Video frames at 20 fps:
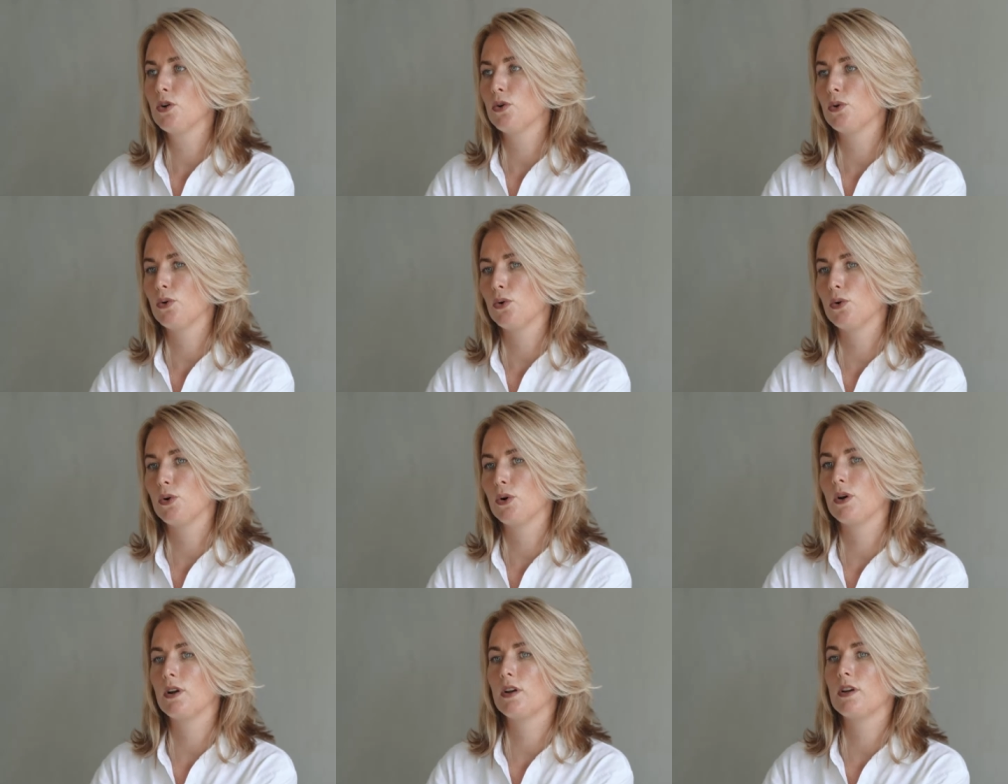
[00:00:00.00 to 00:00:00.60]

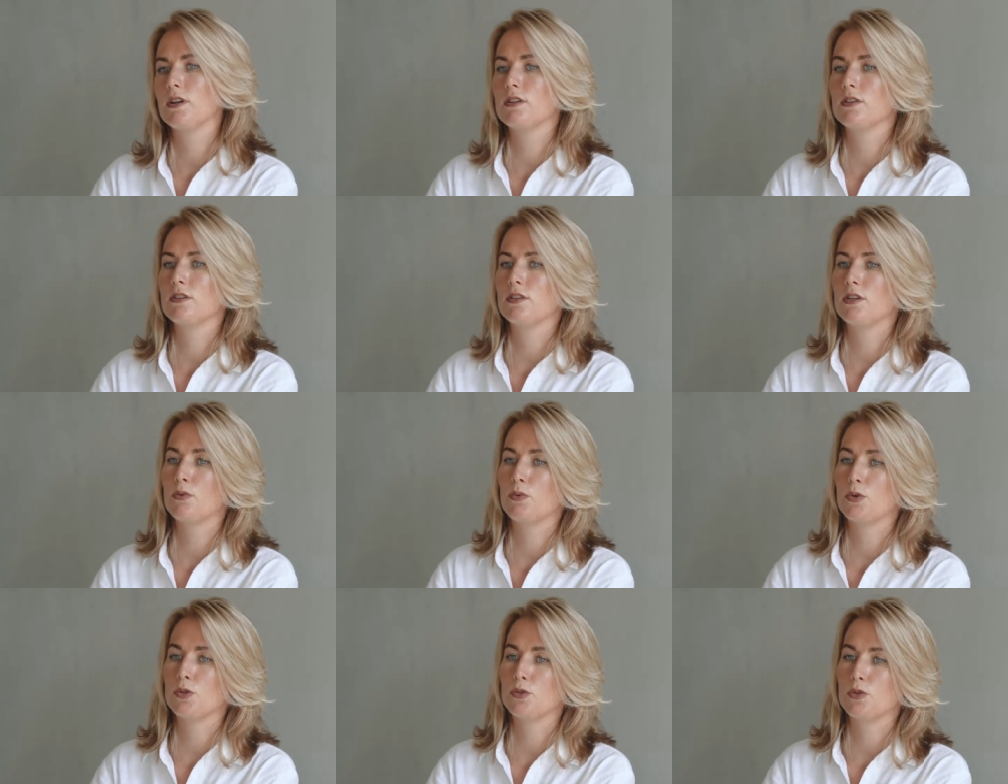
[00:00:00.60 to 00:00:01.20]
or they
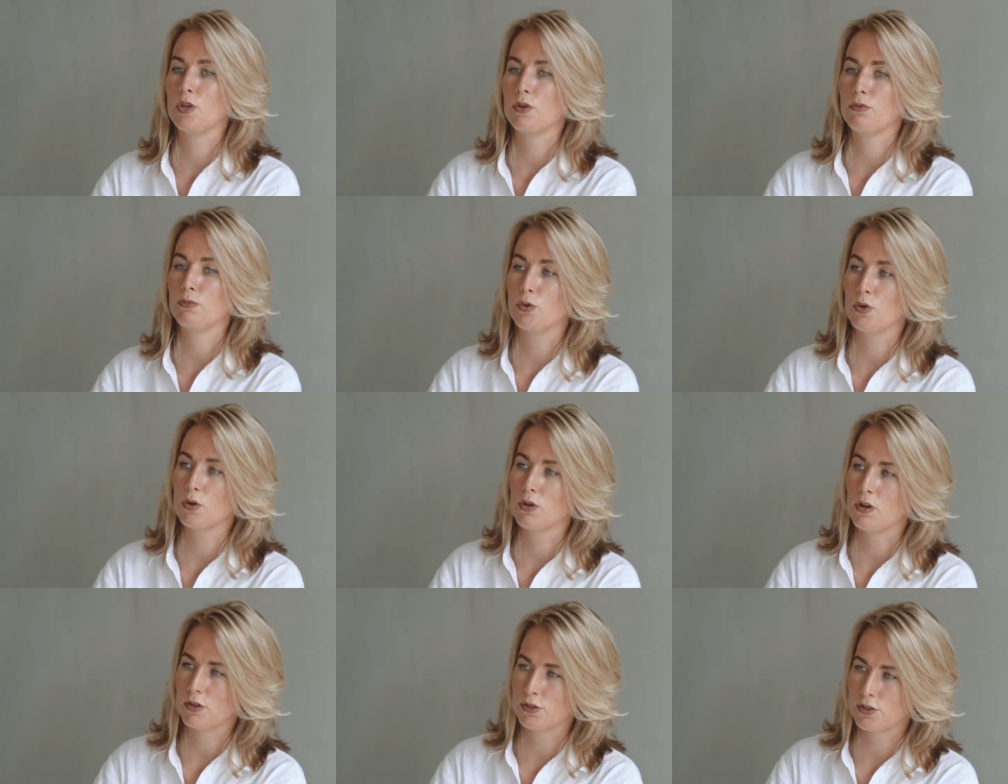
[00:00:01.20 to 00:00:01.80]
want to have
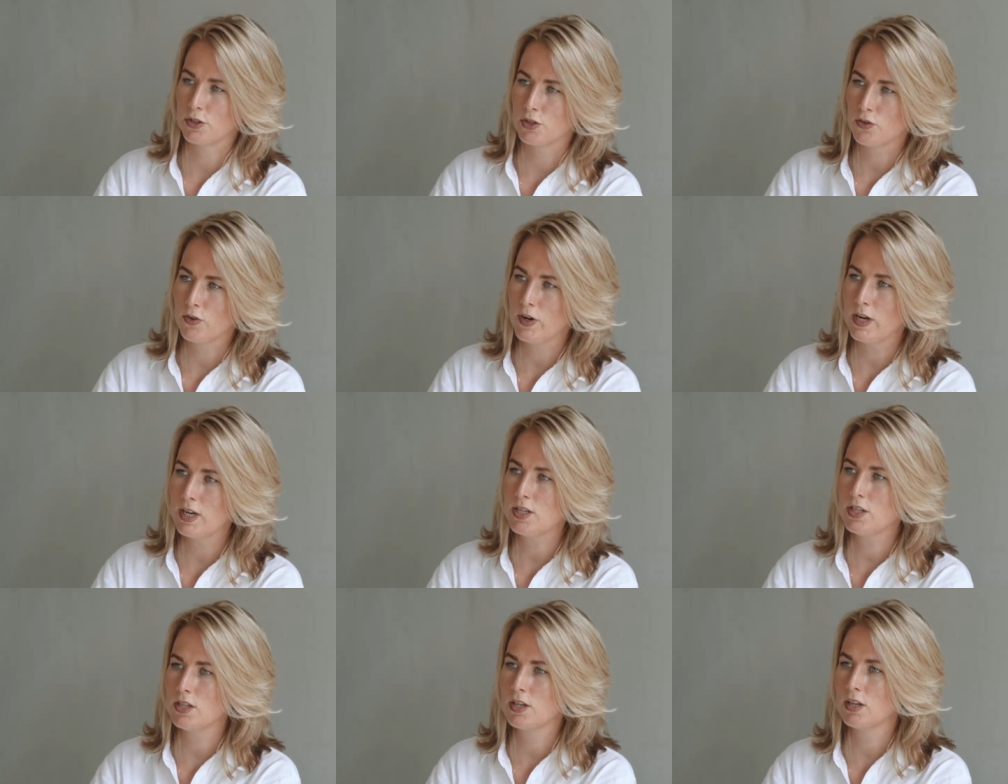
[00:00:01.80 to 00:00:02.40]
more
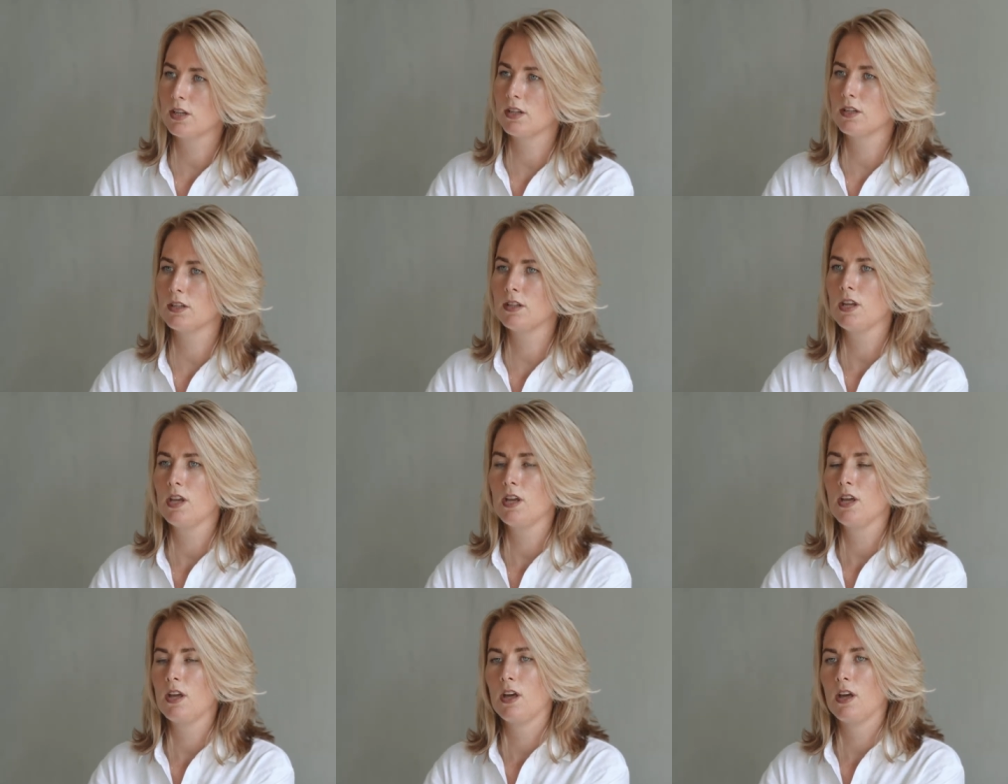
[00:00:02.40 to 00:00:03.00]
concentration,
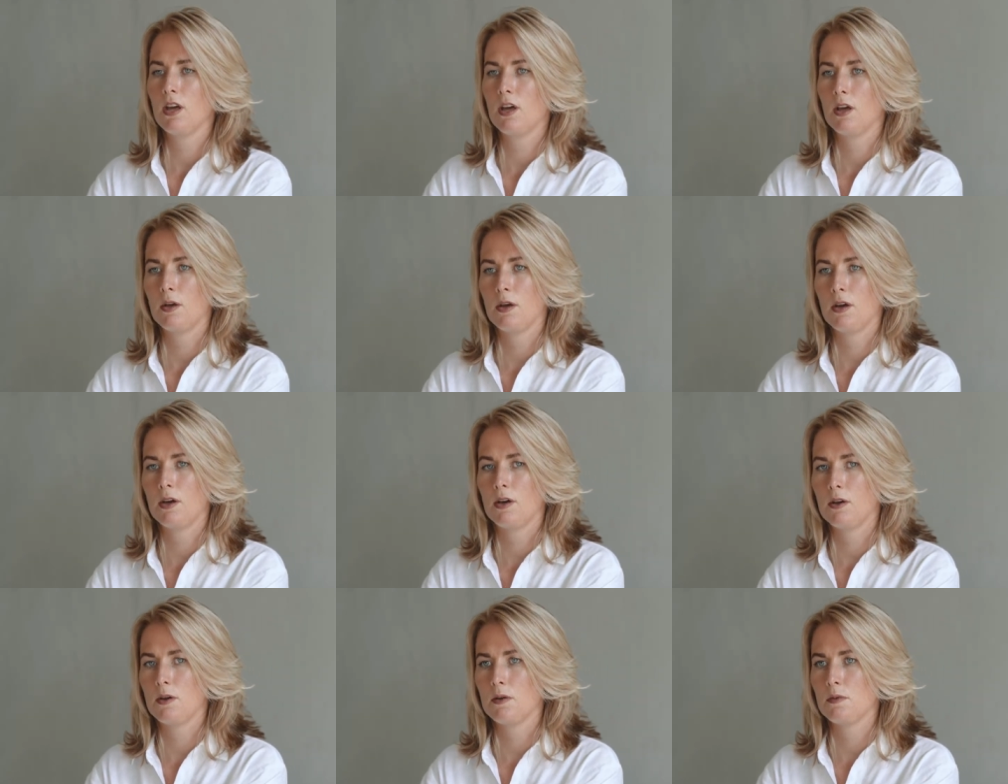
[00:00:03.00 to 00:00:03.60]

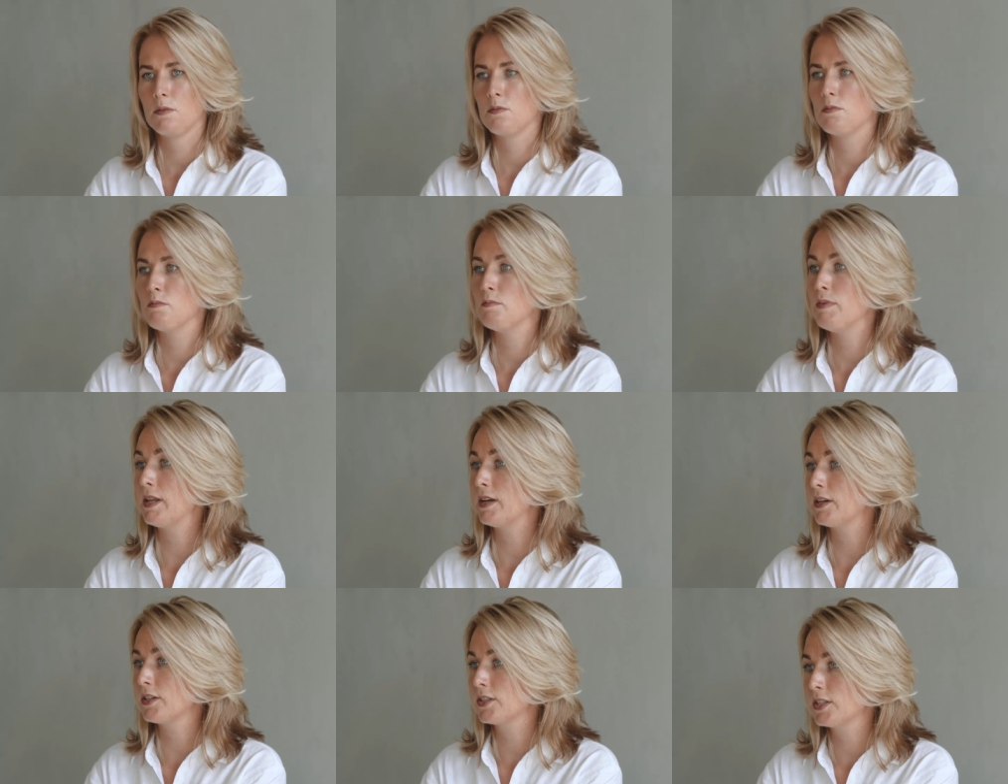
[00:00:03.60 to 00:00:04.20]
um,
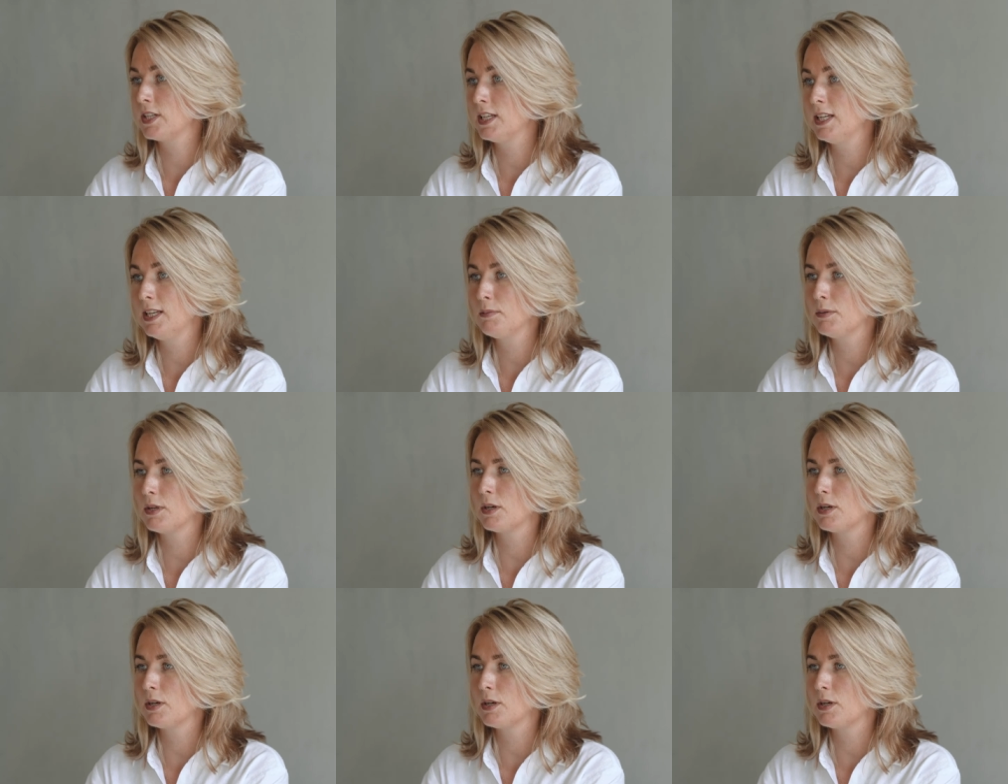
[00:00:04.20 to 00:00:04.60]
better sleep.